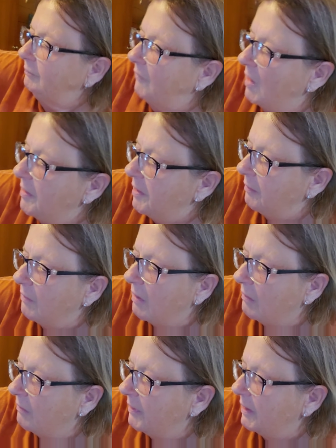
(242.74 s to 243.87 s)
Nothing
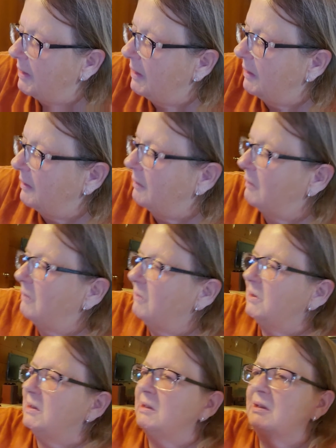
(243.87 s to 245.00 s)
wrong with any of
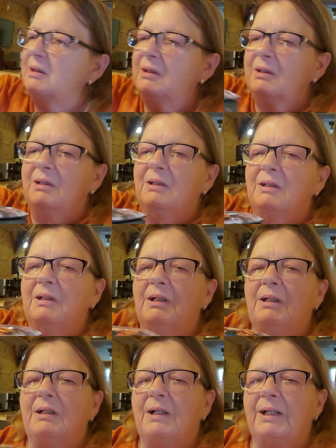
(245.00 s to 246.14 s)
those.
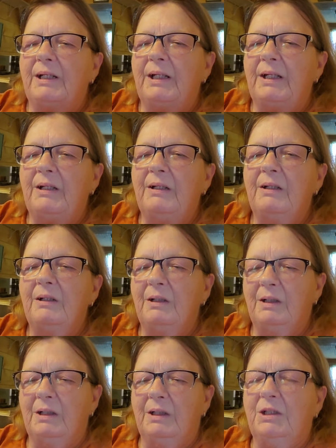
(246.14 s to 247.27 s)
Like a
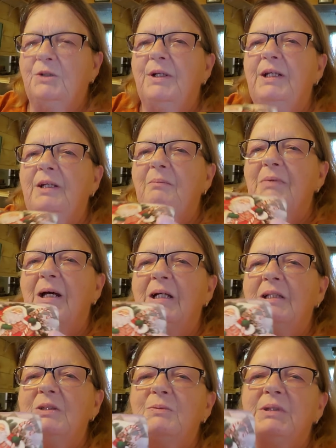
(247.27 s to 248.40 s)
trinket
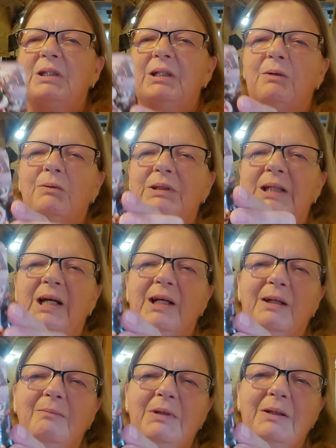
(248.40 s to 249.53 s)
box with the old
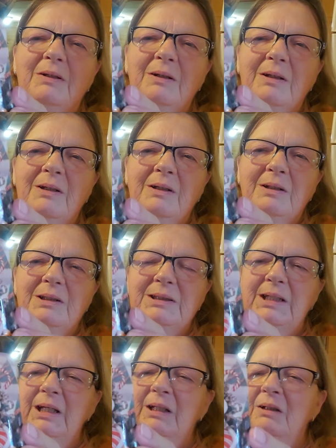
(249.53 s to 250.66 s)
time
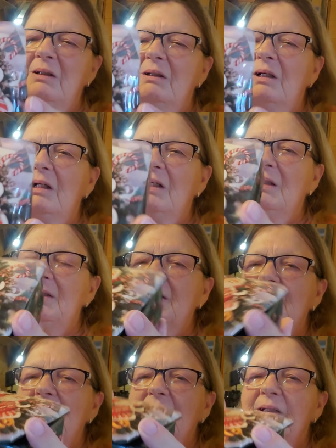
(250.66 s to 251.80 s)
Santa Claus.